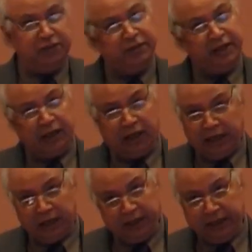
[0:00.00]
There
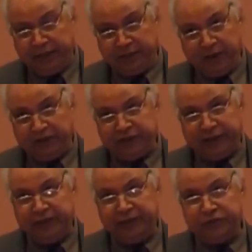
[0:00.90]
are a number of
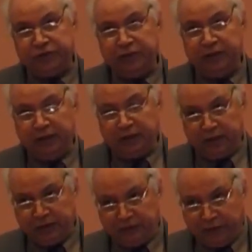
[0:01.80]
scientists
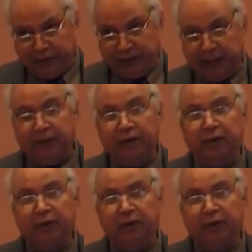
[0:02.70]
from other